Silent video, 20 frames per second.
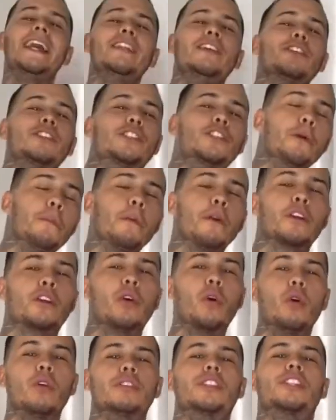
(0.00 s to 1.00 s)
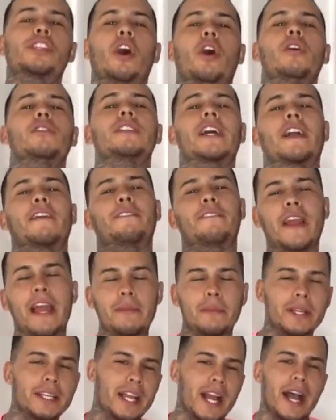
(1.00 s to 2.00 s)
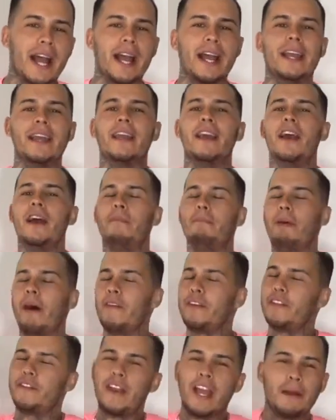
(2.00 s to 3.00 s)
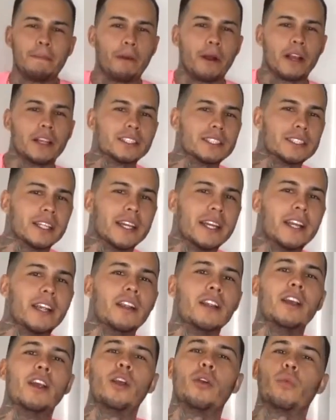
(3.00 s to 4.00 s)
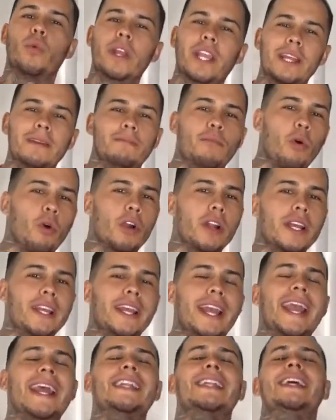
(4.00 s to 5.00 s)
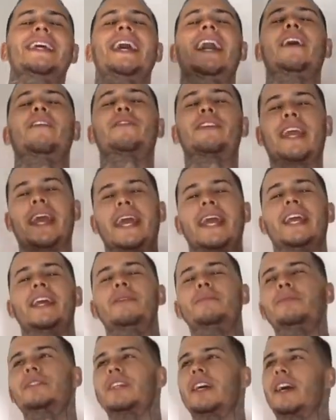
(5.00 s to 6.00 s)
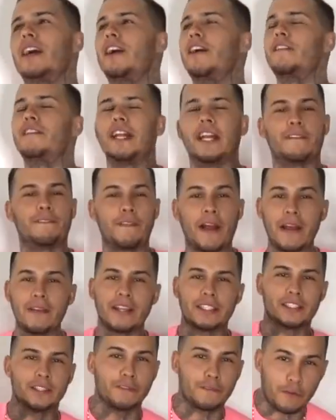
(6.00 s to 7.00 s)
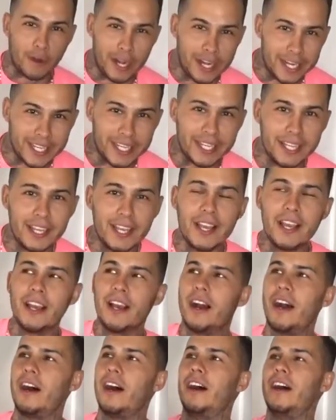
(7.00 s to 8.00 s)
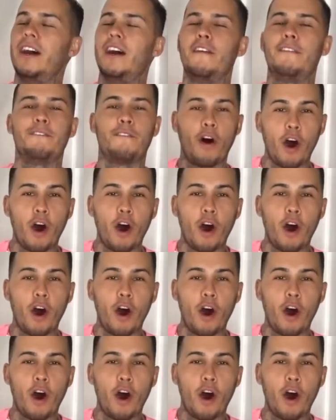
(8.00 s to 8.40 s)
And there's super cool shows like Family Guy, Buffy the Vampire Slayer, Rick and Morty, and they have games uh, like Five Nights at Freddy, uh,